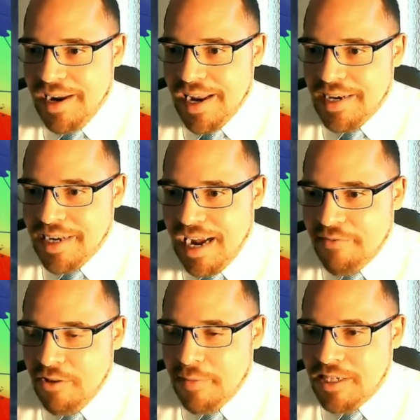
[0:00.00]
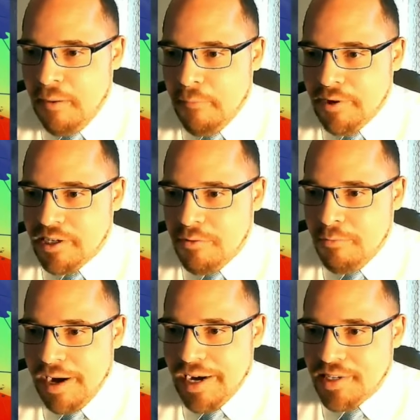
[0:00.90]
and dive a little bit deeper into the
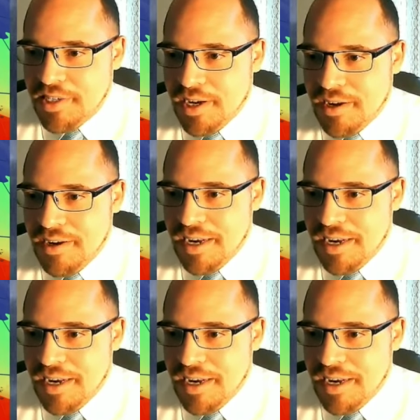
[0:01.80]
weeds to